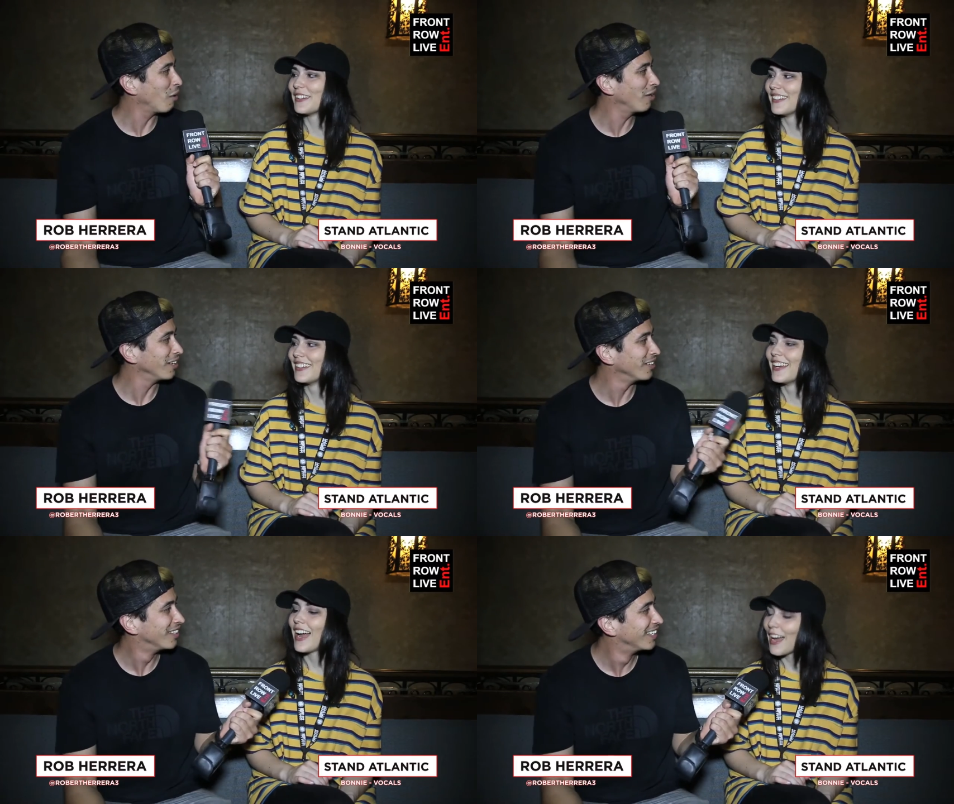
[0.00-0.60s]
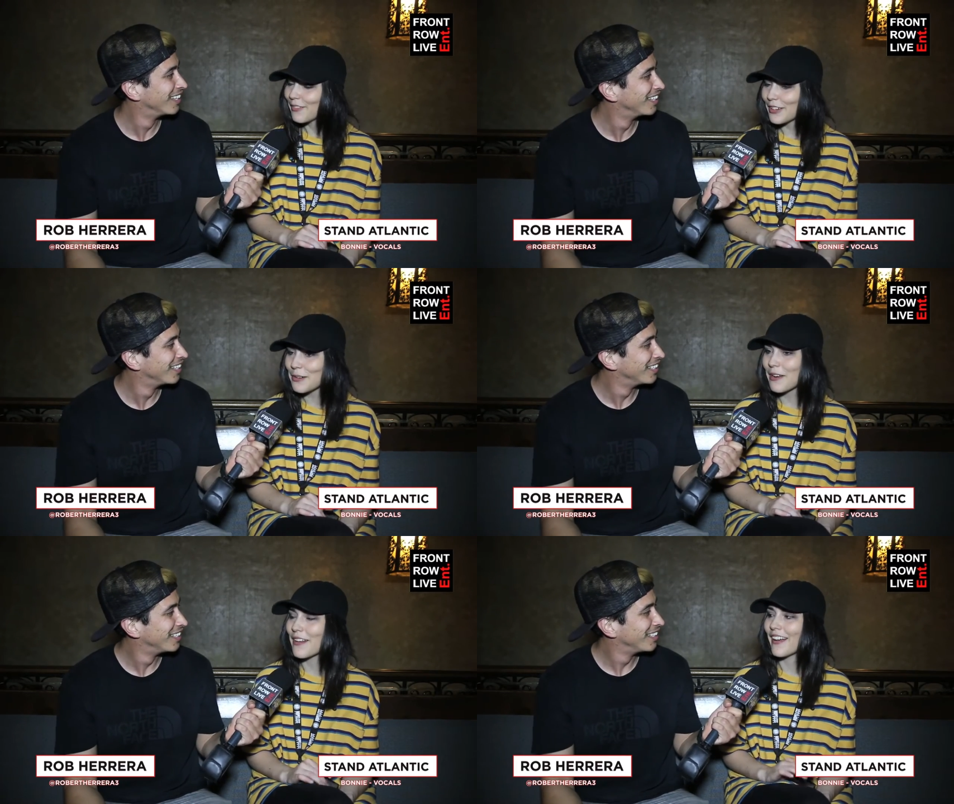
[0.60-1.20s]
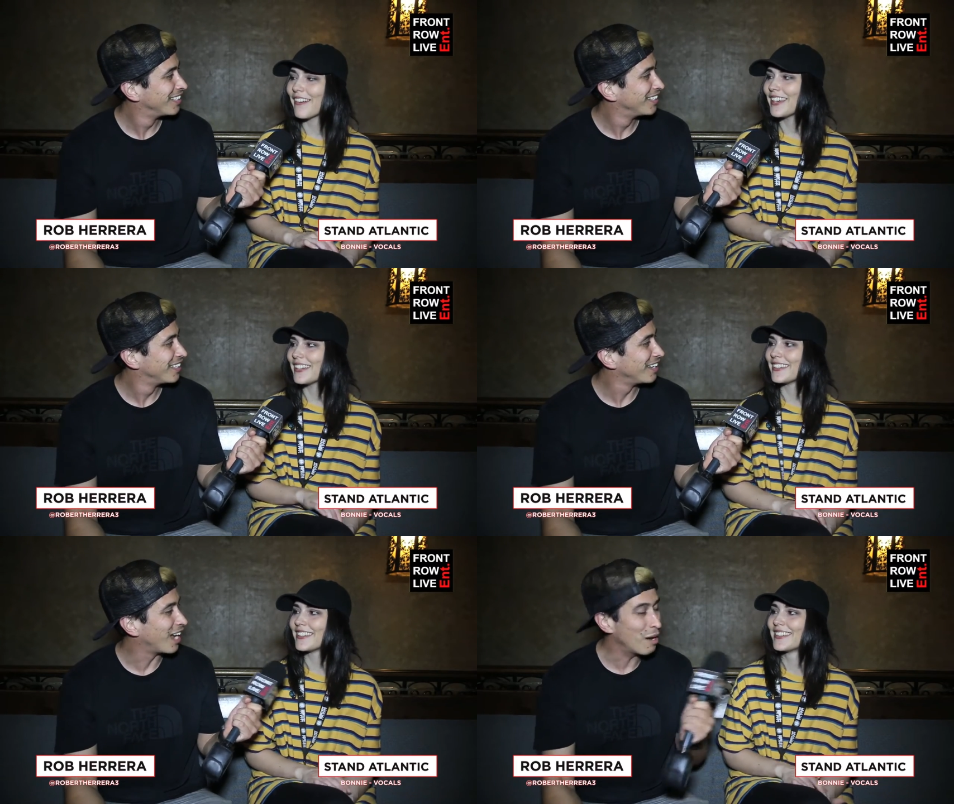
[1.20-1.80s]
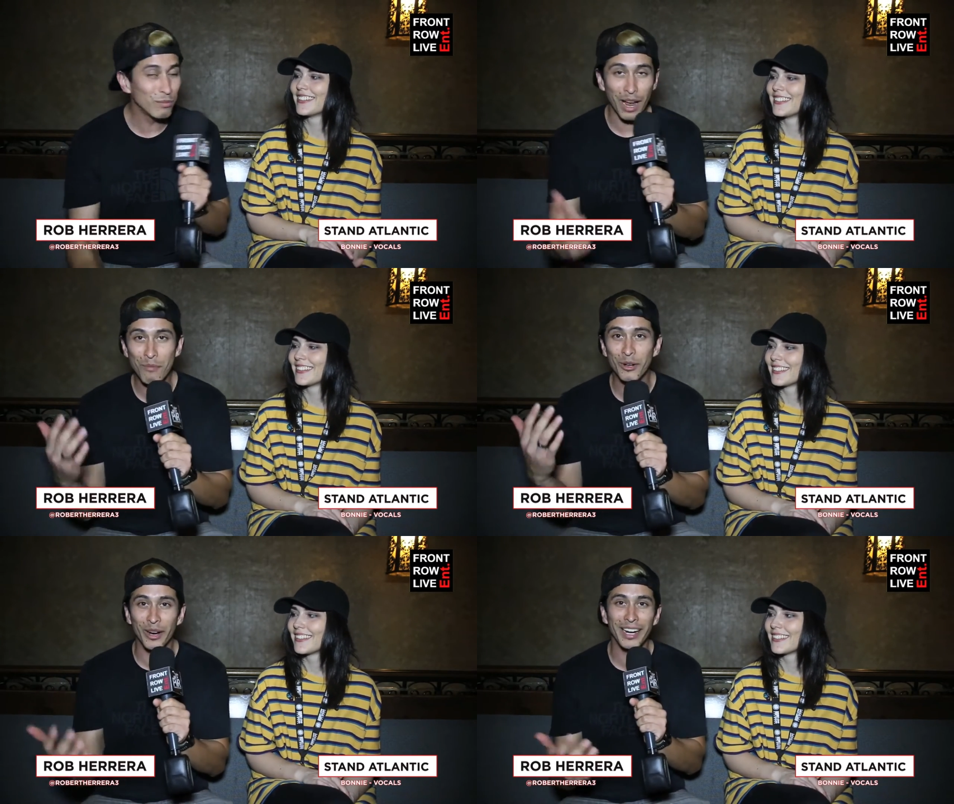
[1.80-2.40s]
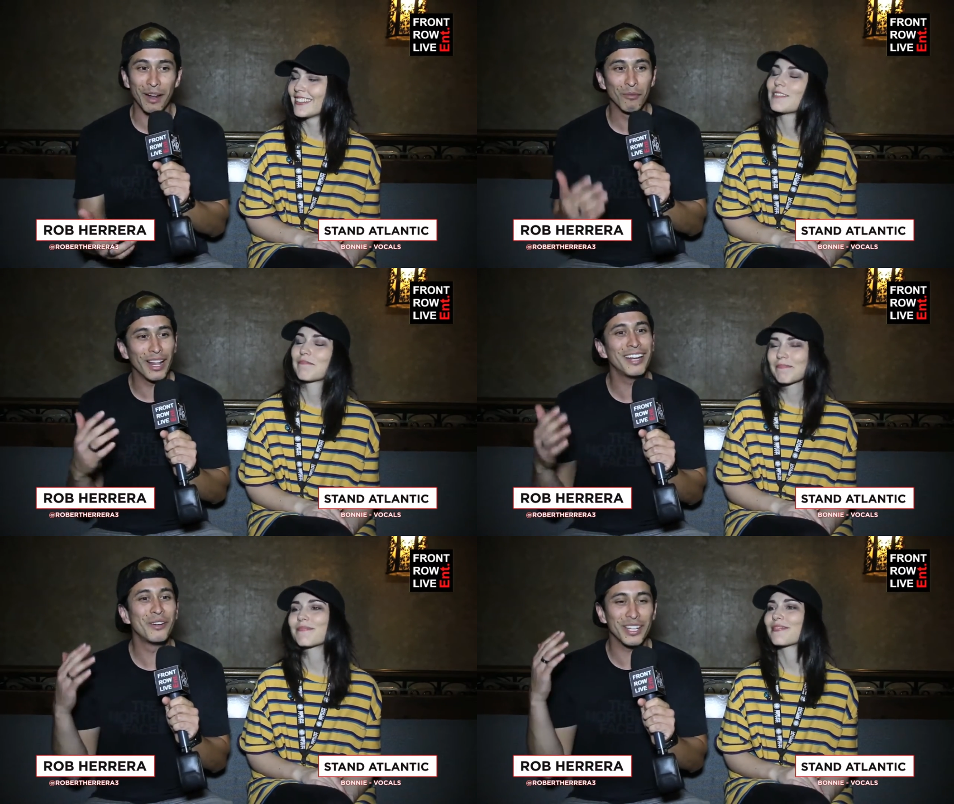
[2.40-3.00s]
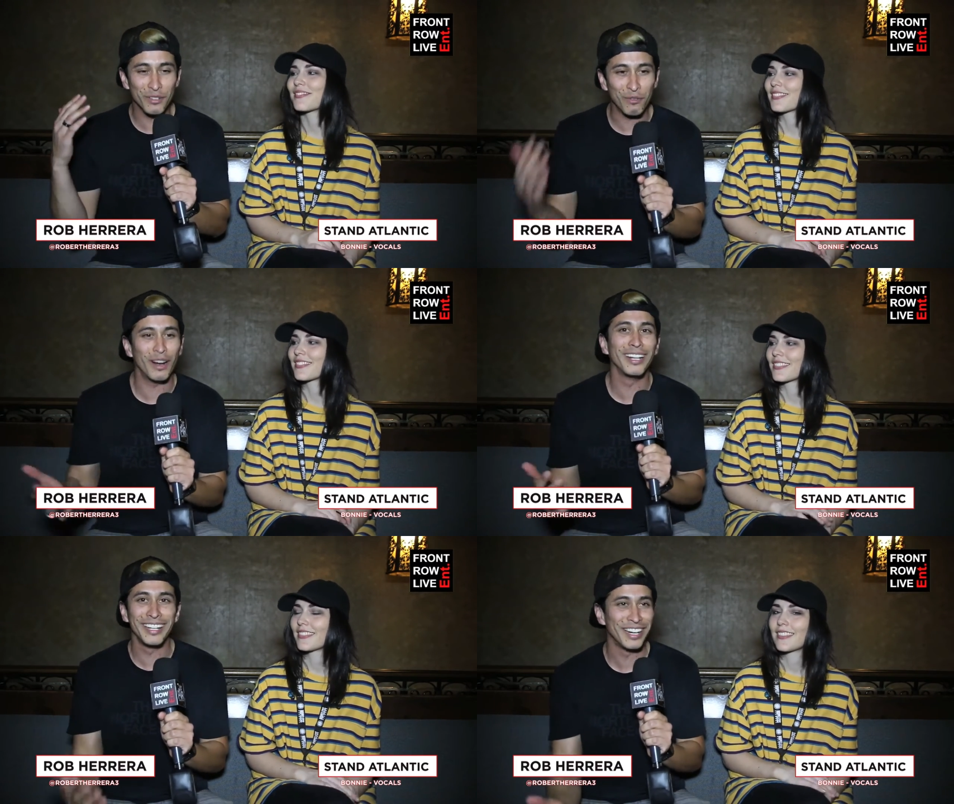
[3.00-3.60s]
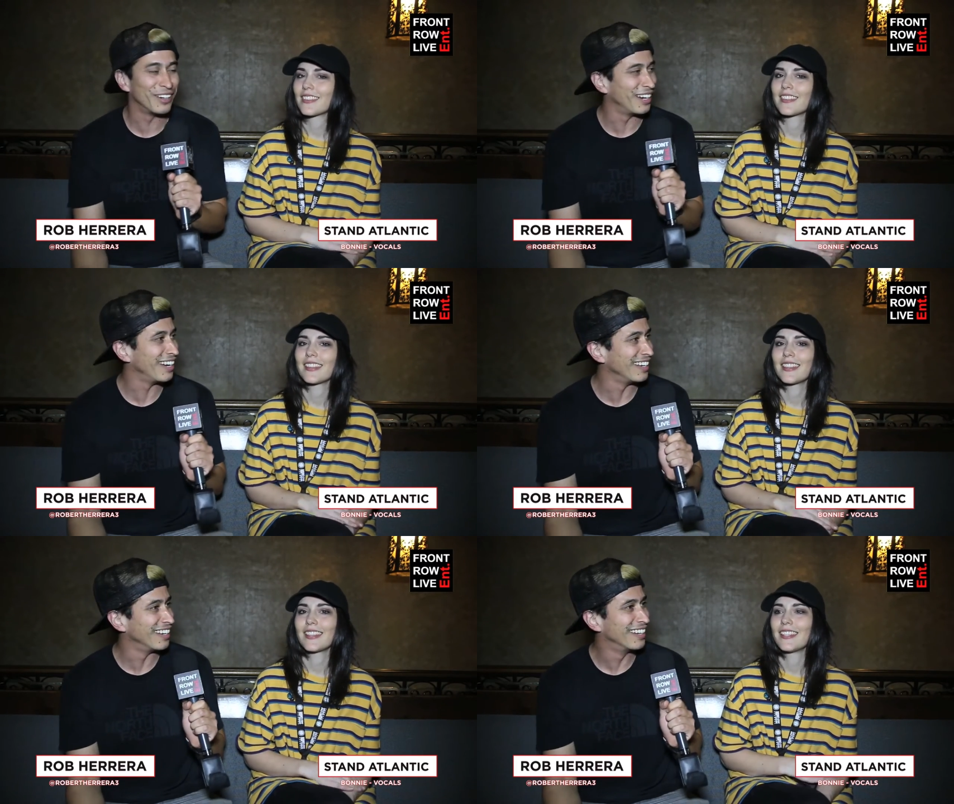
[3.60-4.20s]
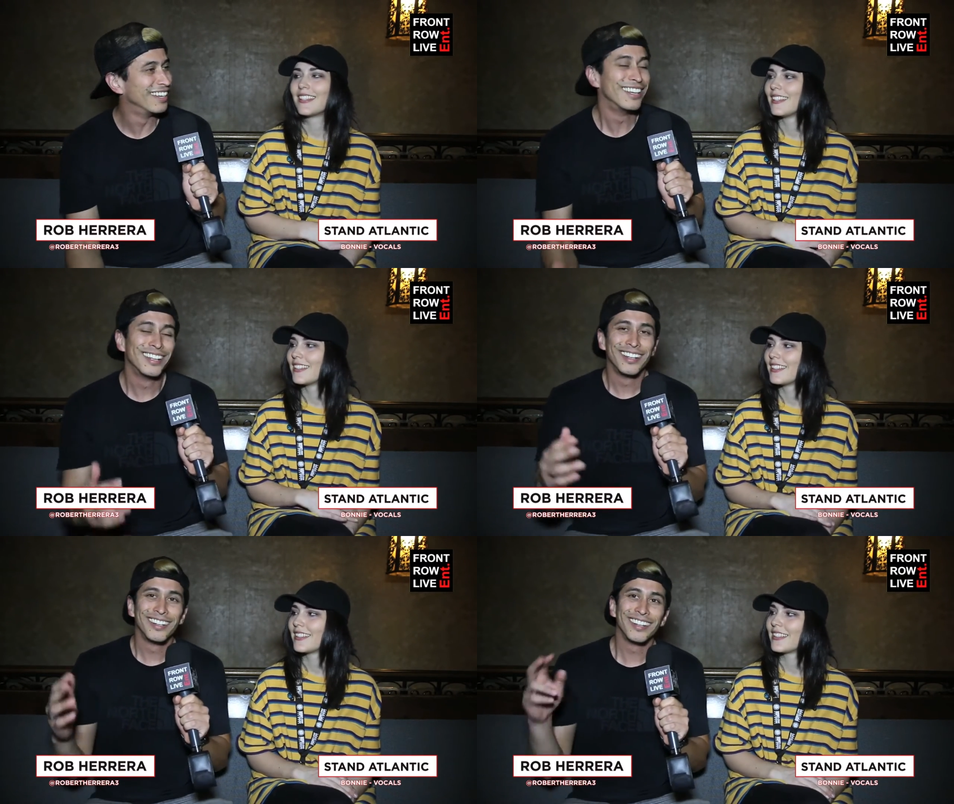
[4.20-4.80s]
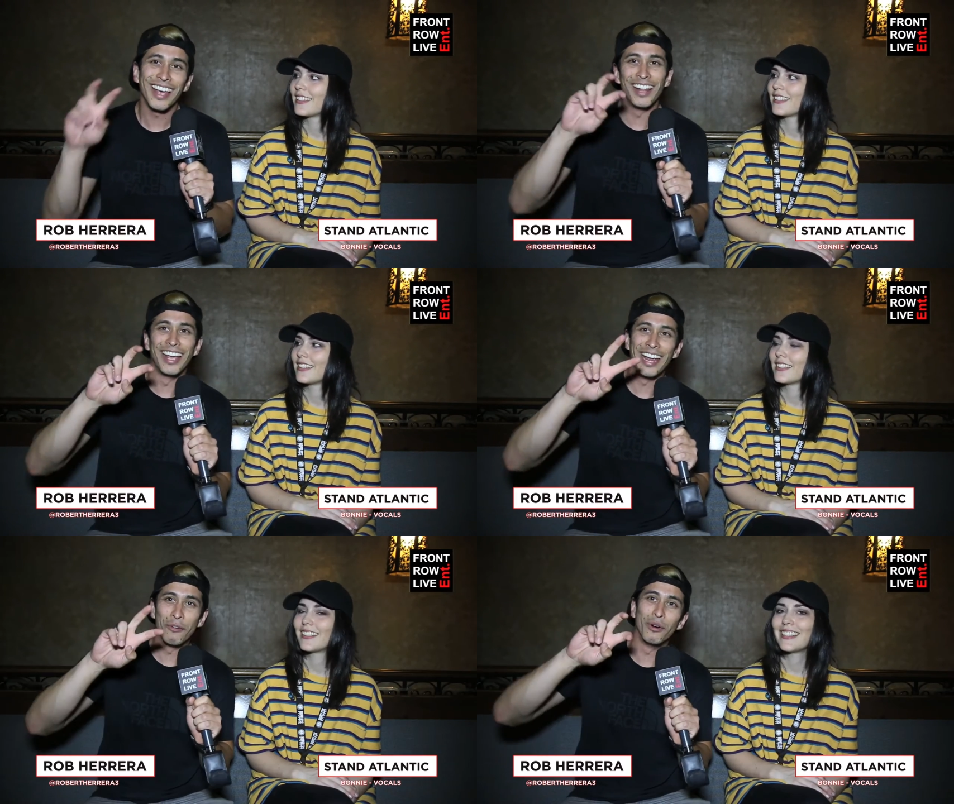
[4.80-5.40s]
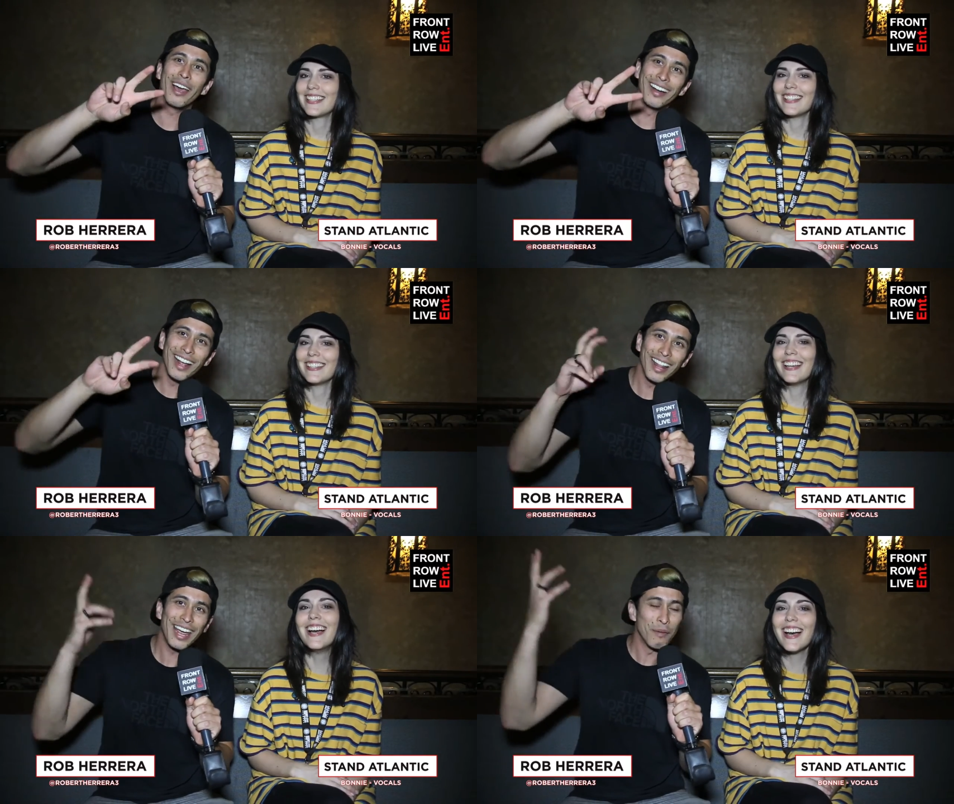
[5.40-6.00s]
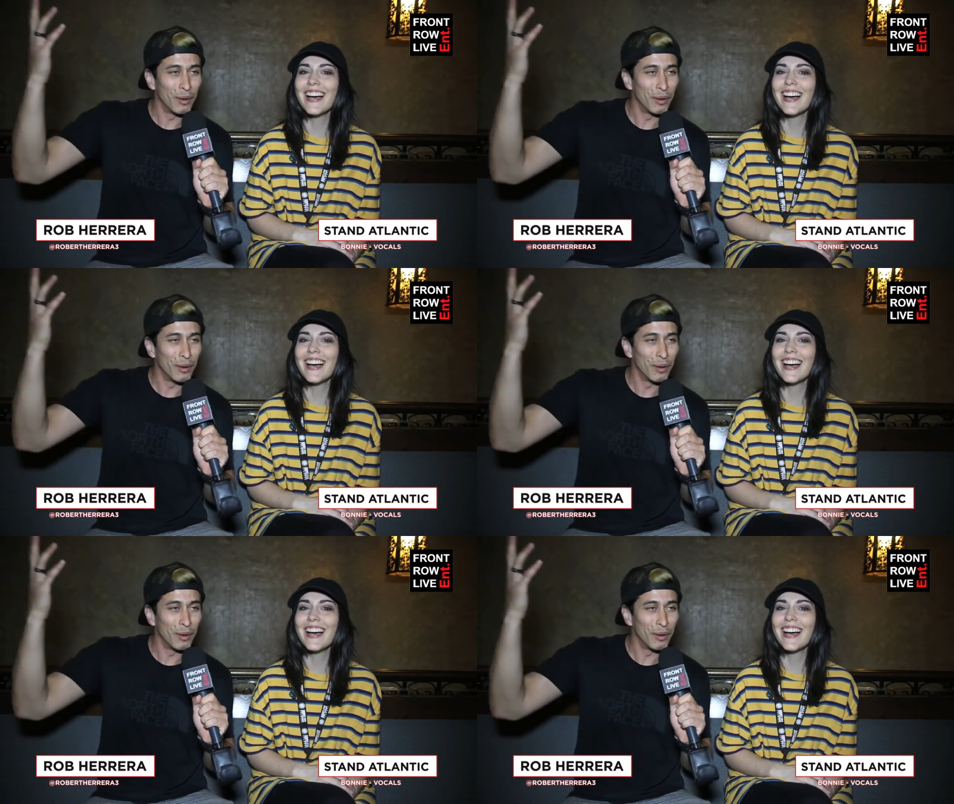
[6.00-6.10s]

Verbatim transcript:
Speaker 1: how are you?
Speaker 2: I'm very well. How are you?
Speaker 1: I'm, I'm great. I'm glad you guys are finally here in LA. We're not in LA,